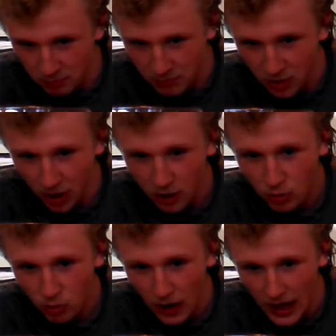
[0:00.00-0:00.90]
Dark
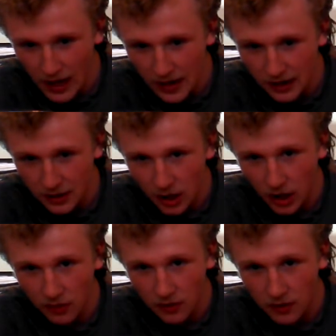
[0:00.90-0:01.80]
red in
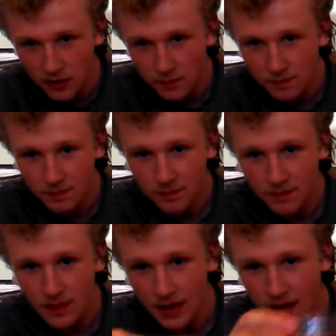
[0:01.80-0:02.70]
color,
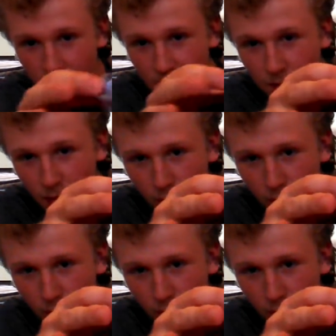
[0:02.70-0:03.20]
maybe